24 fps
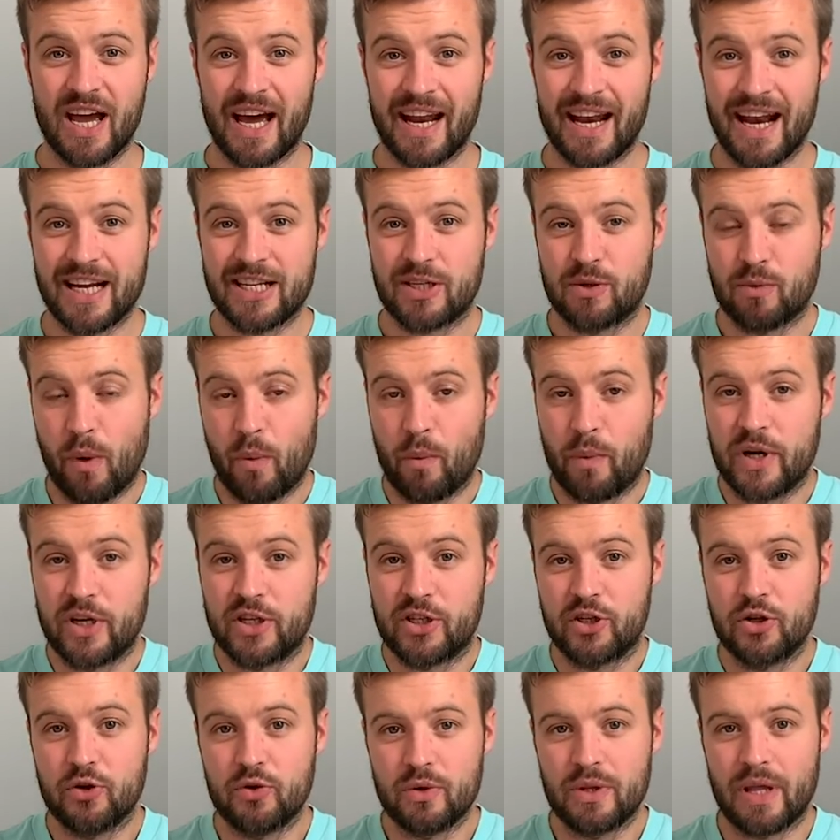And actually when we
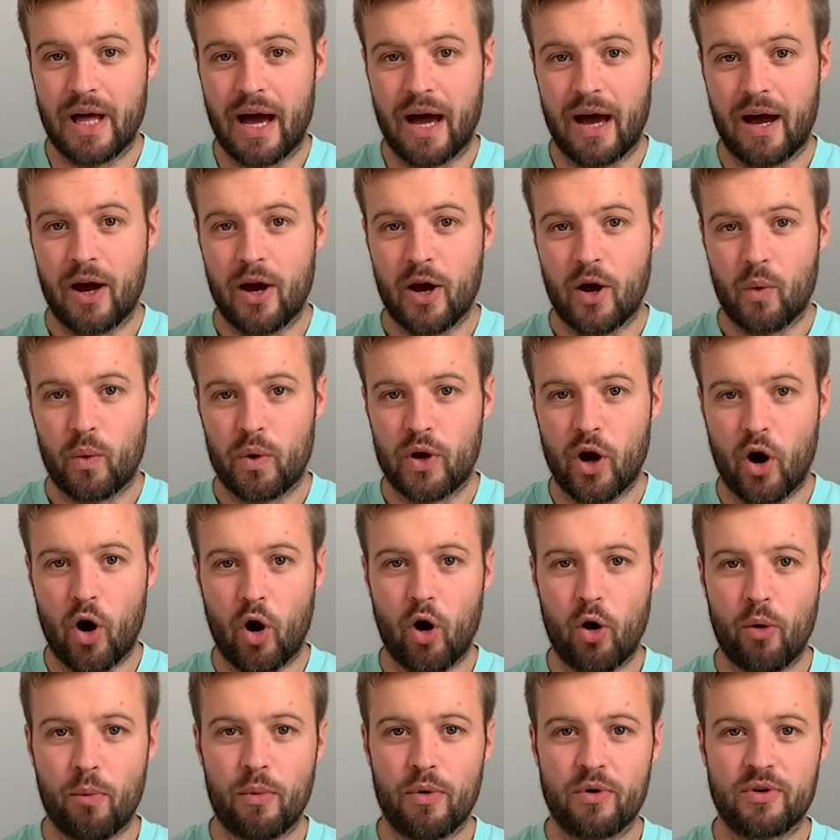do that, we
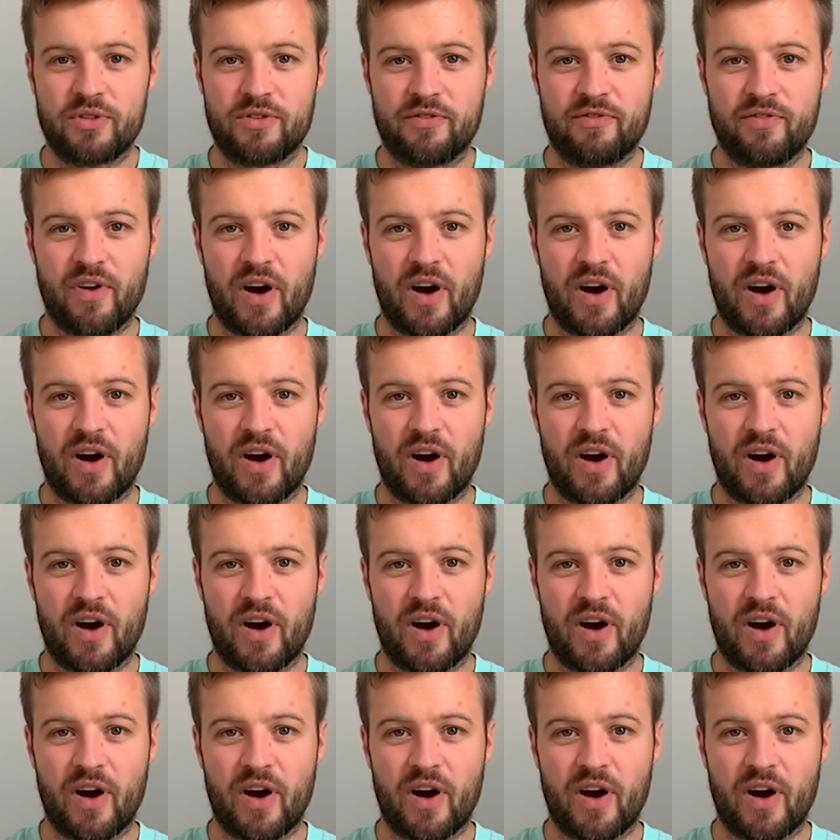almost